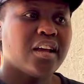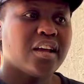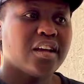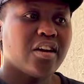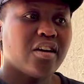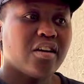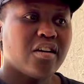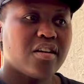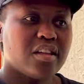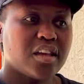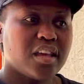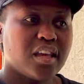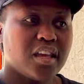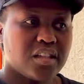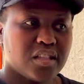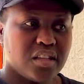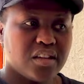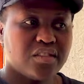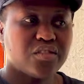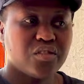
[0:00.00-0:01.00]
yeah, the
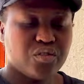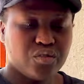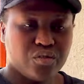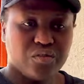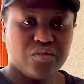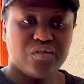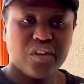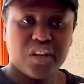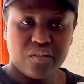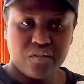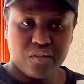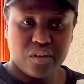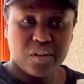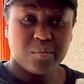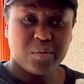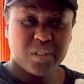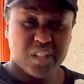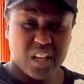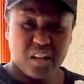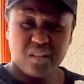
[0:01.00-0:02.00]
kids have to fend for
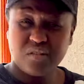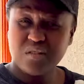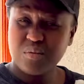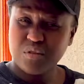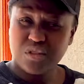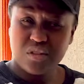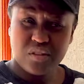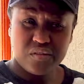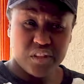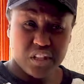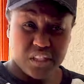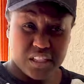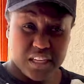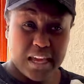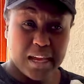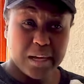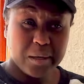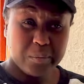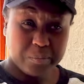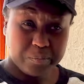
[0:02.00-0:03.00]
themselves most of the
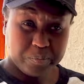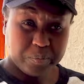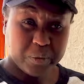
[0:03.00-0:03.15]
time